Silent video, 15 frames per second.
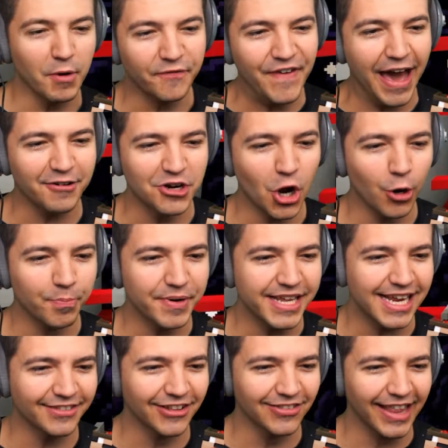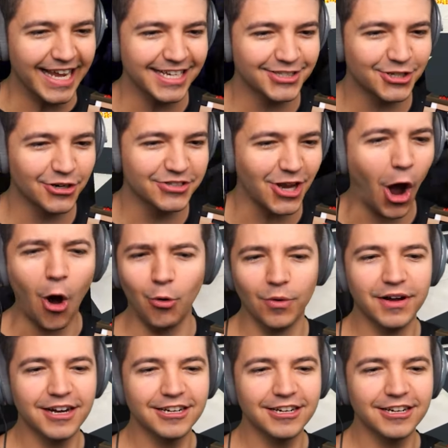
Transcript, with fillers: we found an opening in the lasers. Oh,